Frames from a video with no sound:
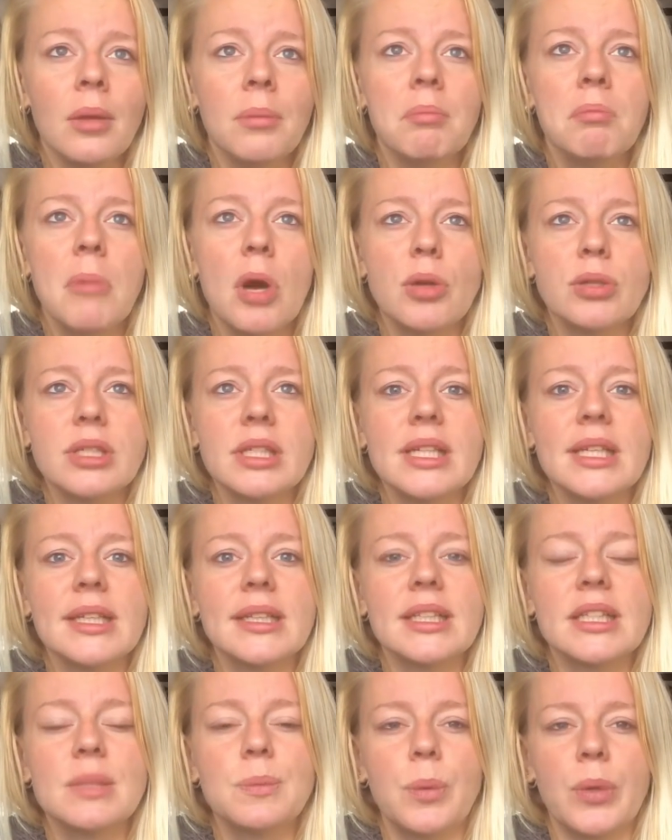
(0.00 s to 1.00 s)
Mostly at
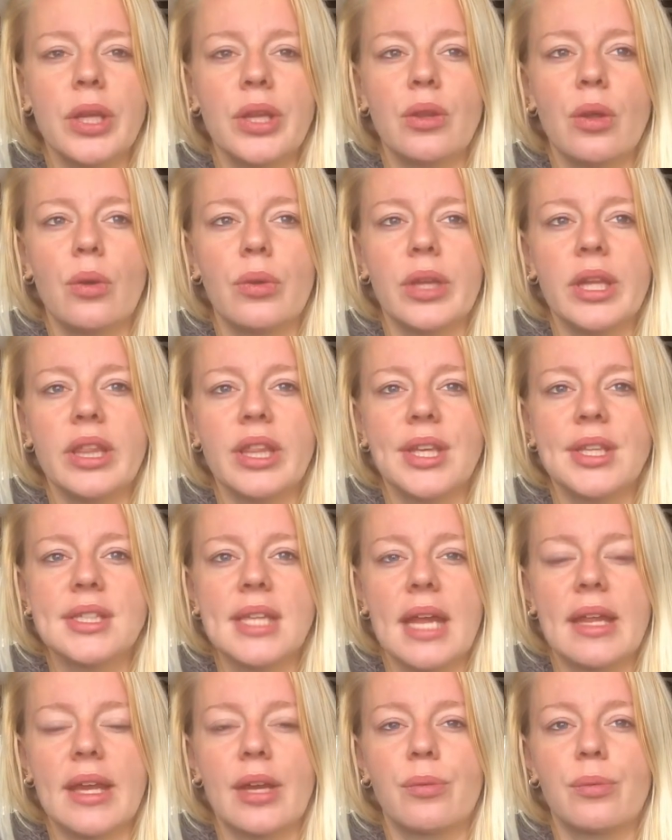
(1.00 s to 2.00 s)
this point, the only things
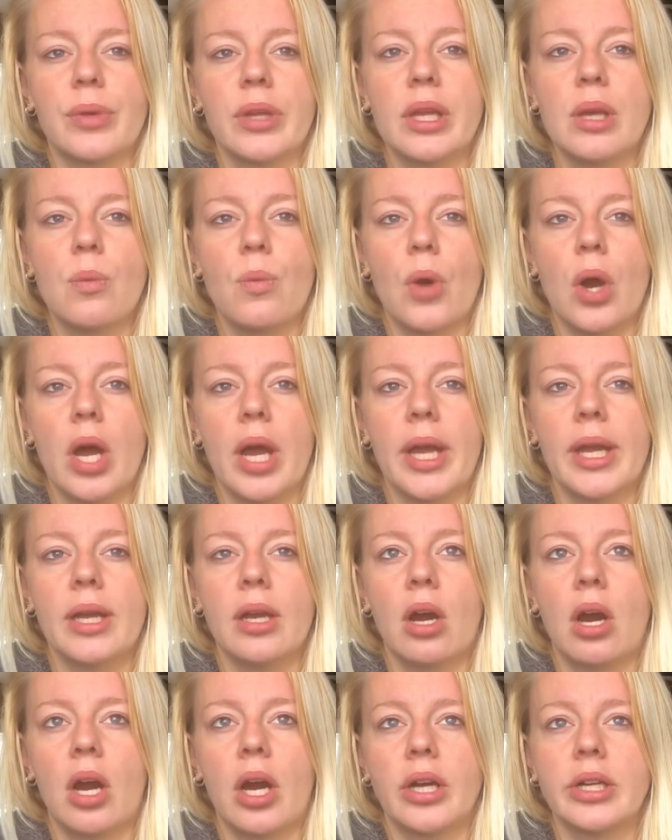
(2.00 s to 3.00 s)
I like really want
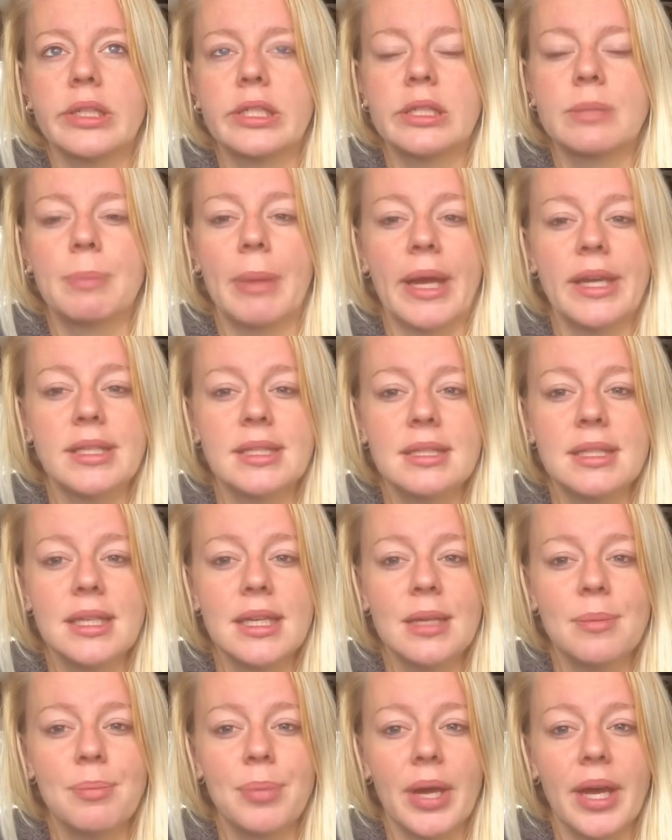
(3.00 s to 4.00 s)
are
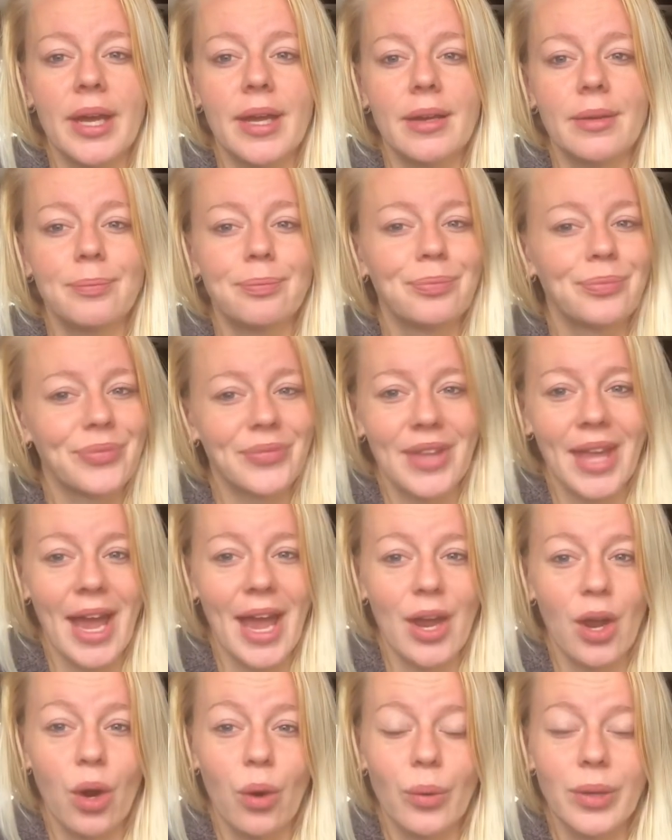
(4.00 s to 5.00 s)
spicy, but
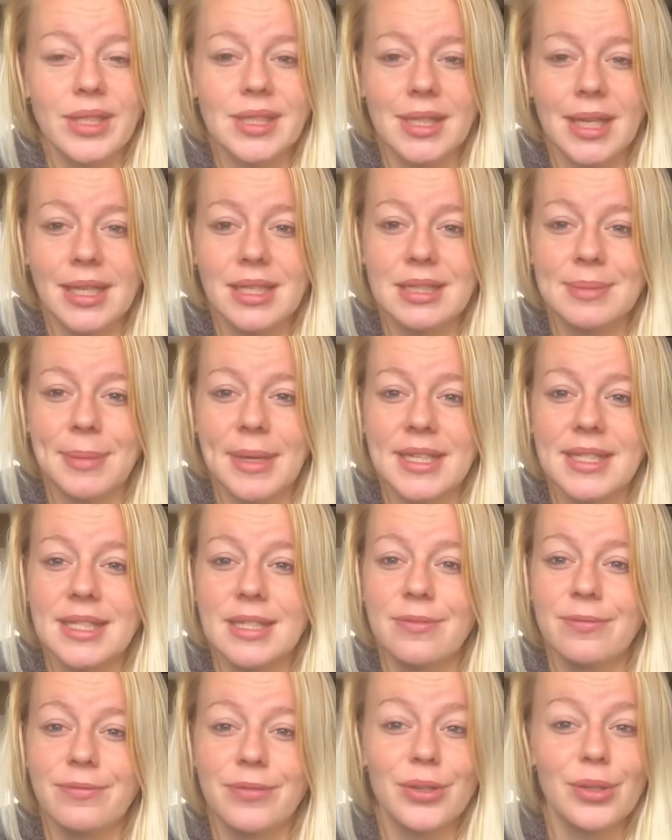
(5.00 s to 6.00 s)
I always like
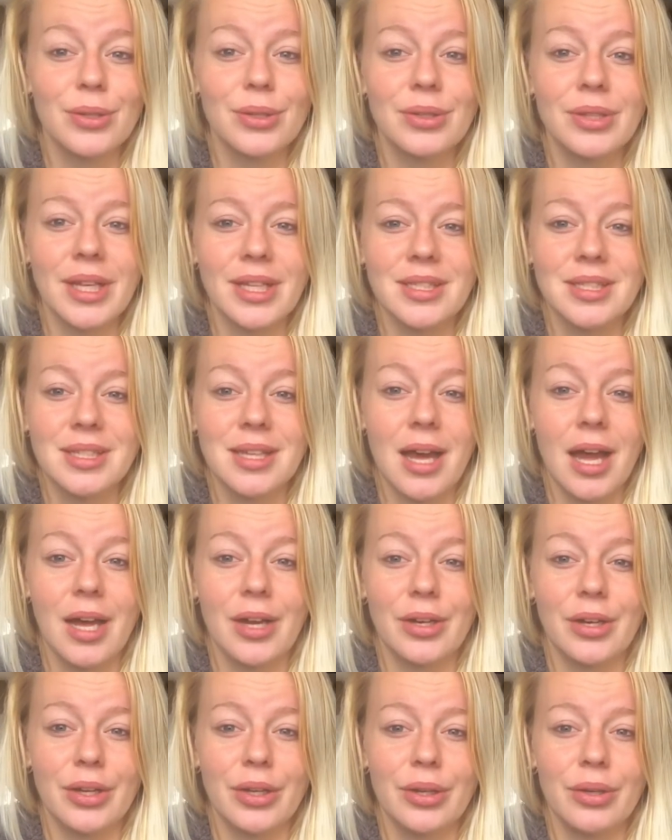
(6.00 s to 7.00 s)
spicy food. That's
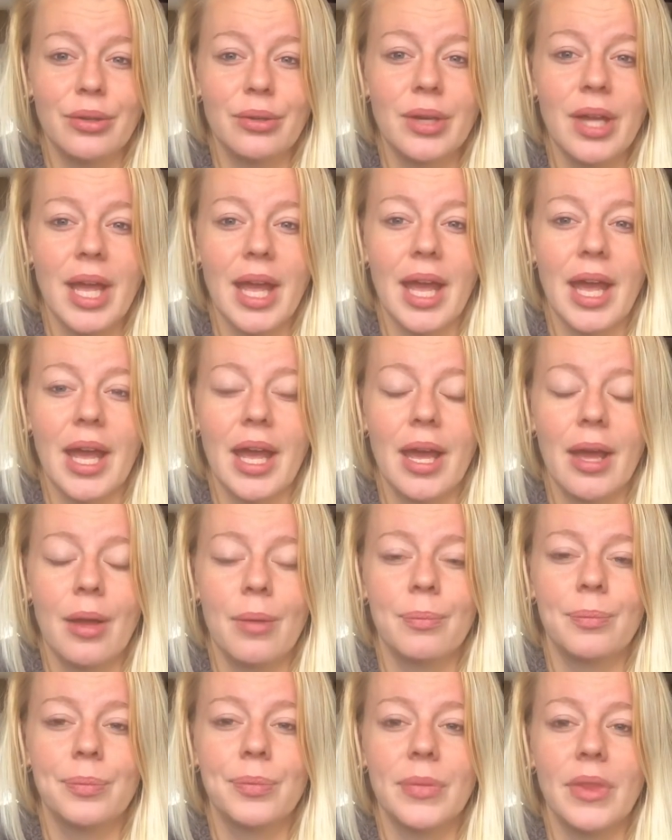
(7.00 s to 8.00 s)
not new.
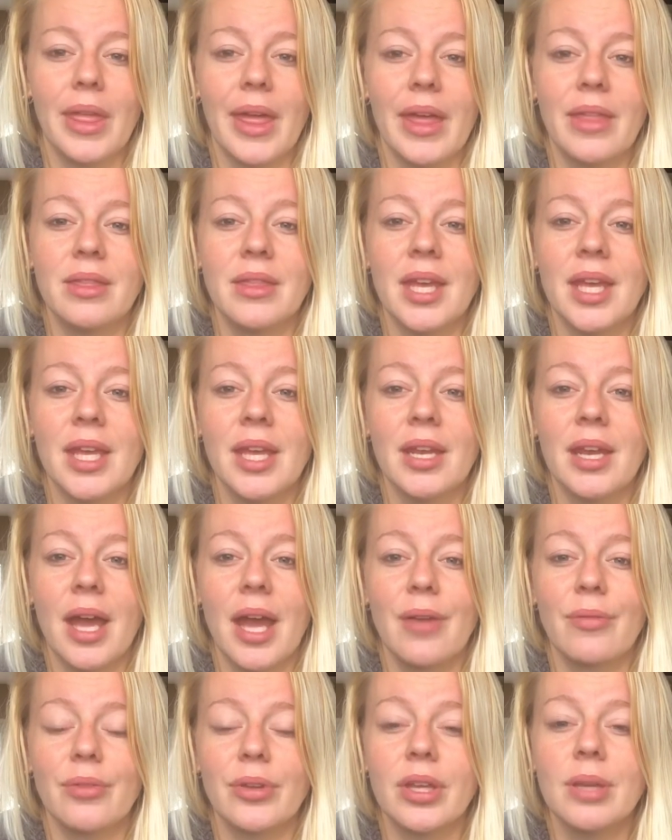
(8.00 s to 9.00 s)
And then
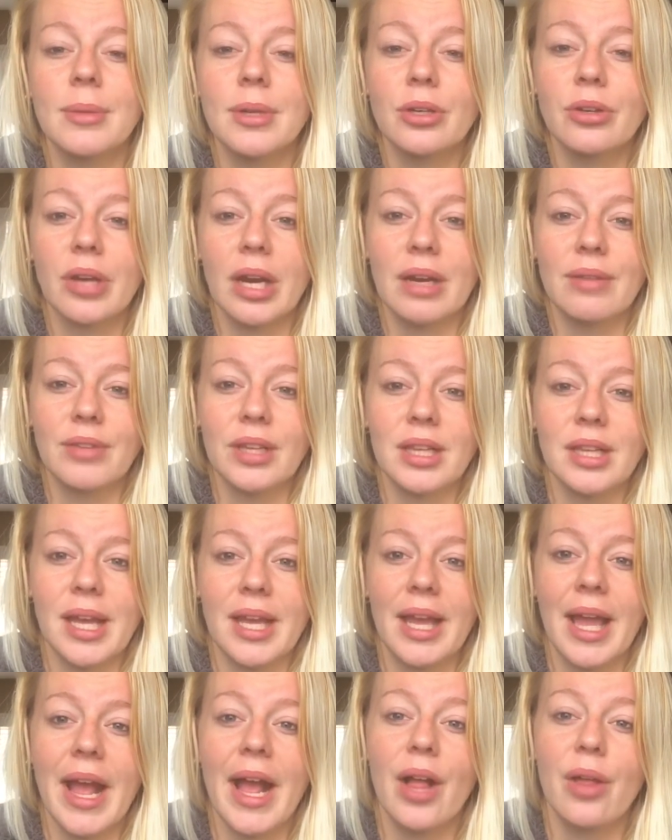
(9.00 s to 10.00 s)
I've really been craving
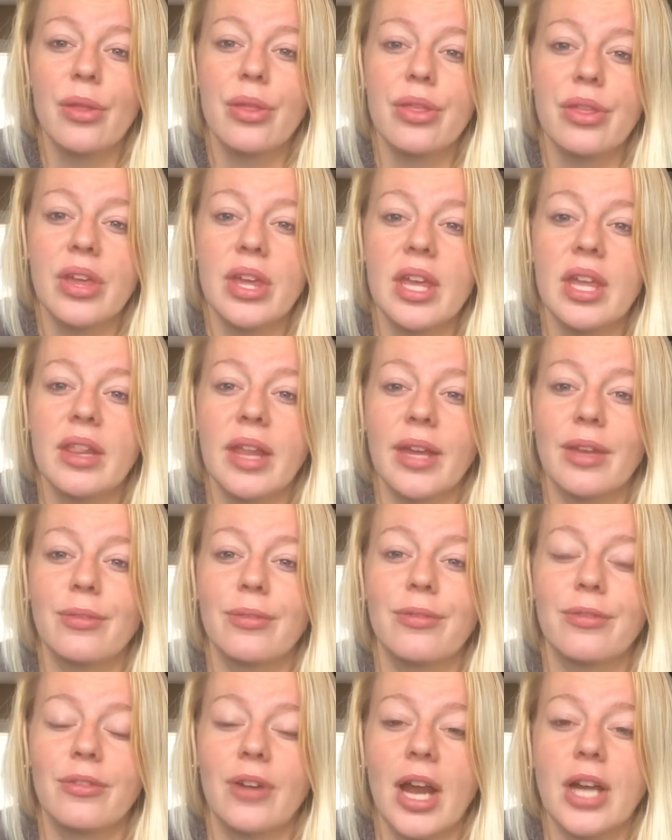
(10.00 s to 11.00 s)
like healthy, like
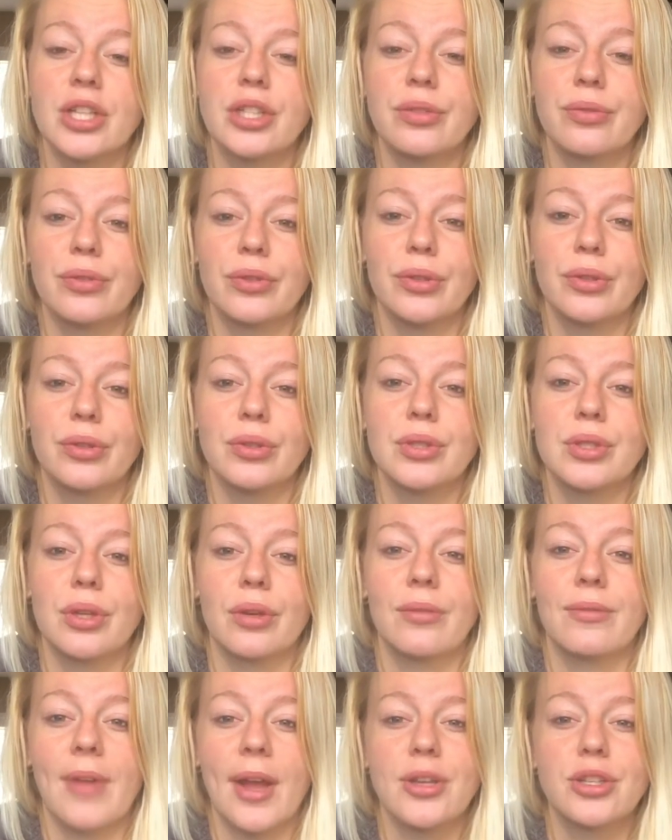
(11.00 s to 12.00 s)
fresh food,
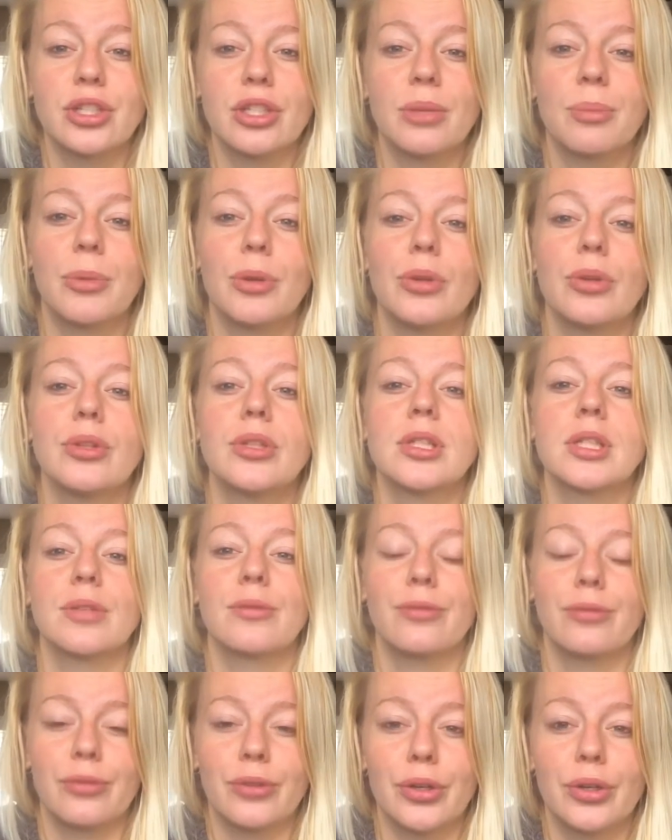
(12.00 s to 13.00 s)
so vegetables
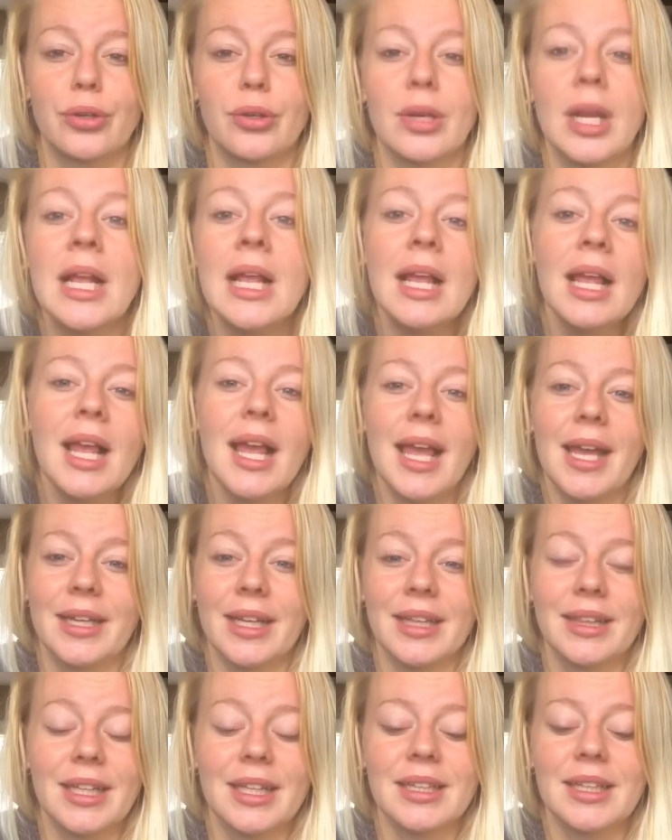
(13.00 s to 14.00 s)
and fruit. And
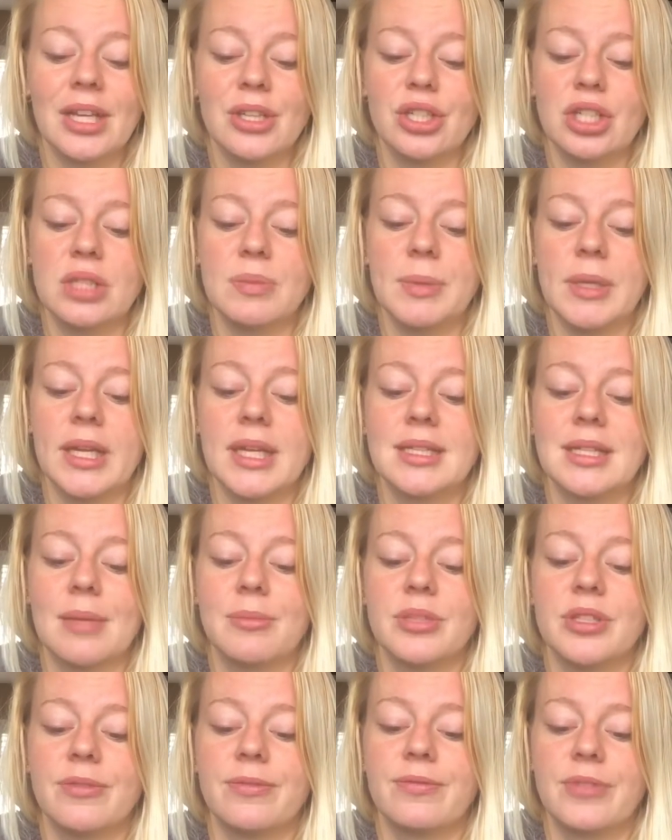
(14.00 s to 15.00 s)
I think that's just because
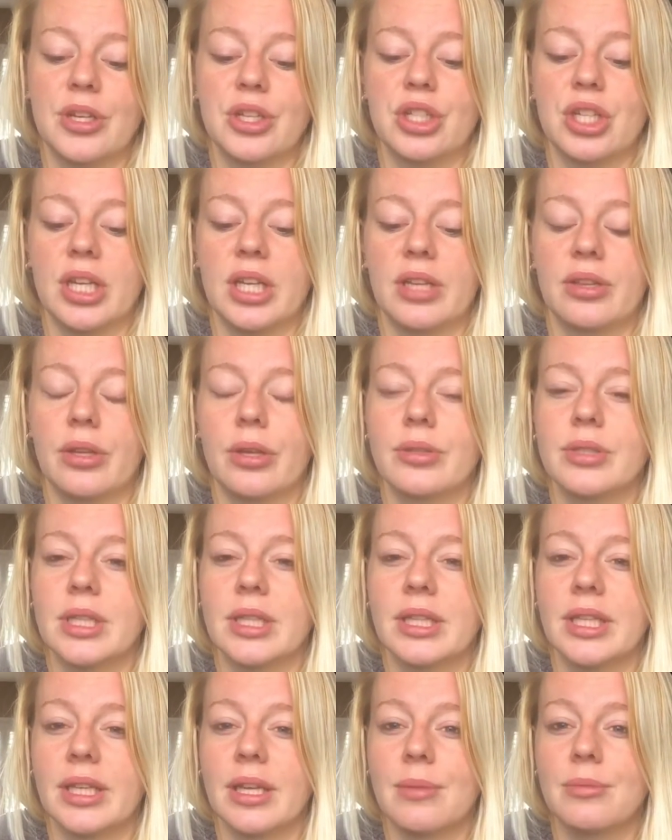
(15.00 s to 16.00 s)
I'm deficient in those. I
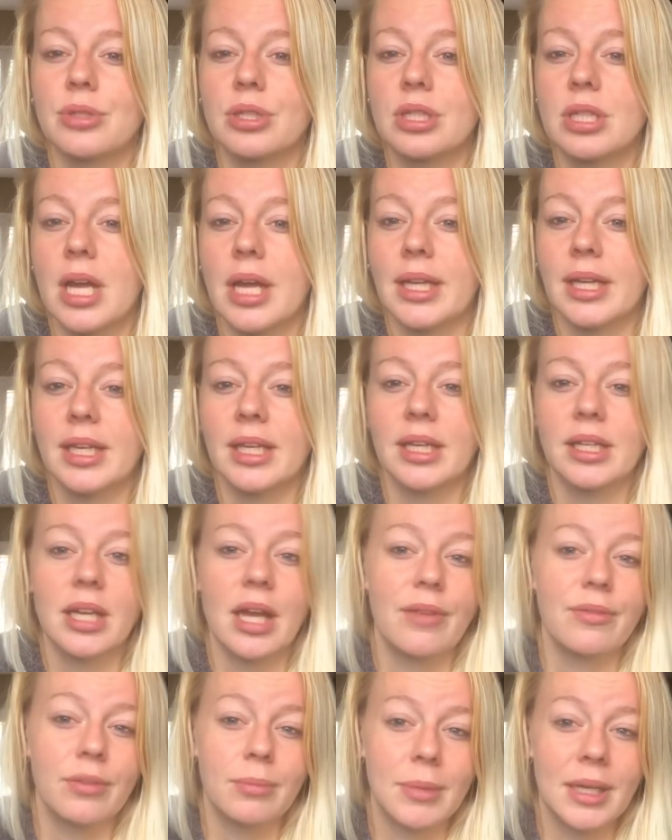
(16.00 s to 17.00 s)
think I'm just not getting
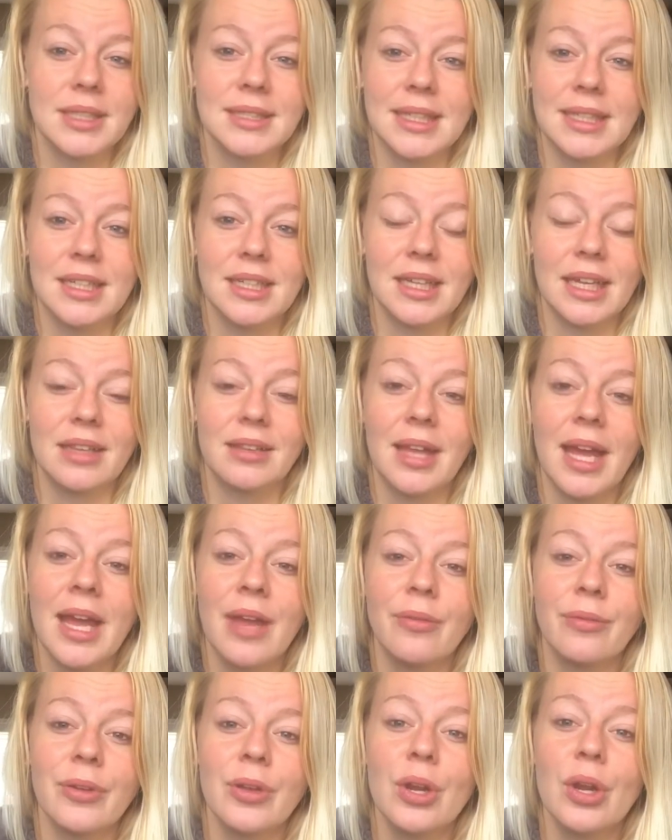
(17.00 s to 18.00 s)
enough in my day-to-day
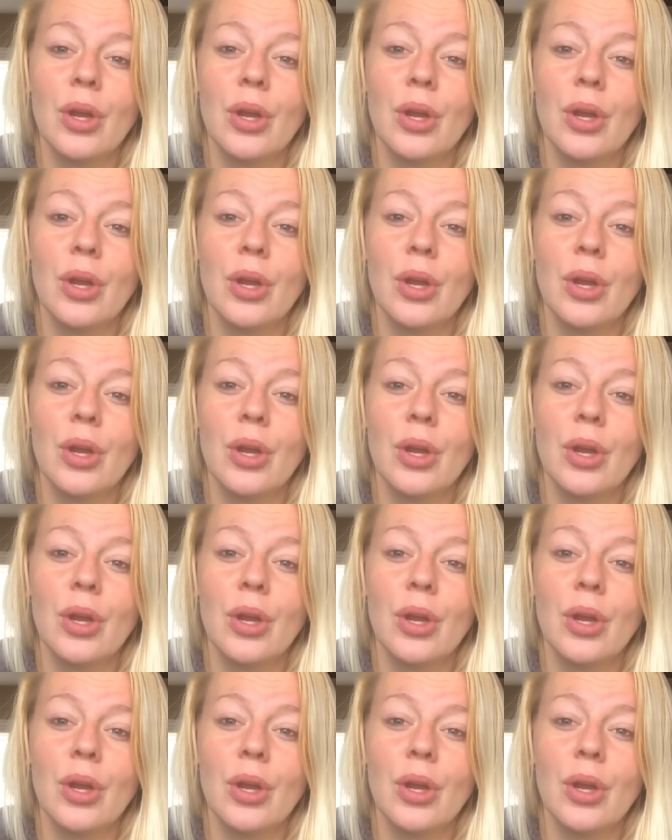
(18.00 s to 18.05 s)
life.